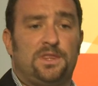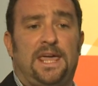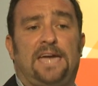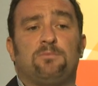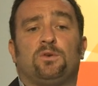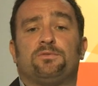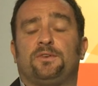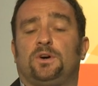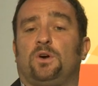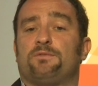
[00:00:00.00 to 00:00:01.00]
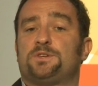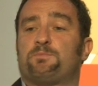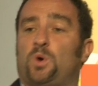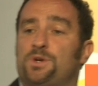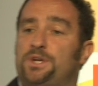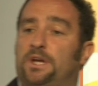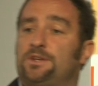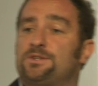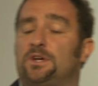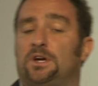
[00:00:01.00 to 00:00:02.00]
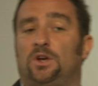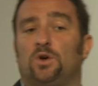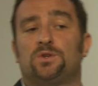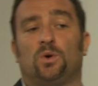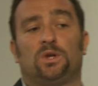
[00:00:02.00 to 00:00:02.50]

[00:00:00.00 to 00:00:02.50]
The aim of this project is not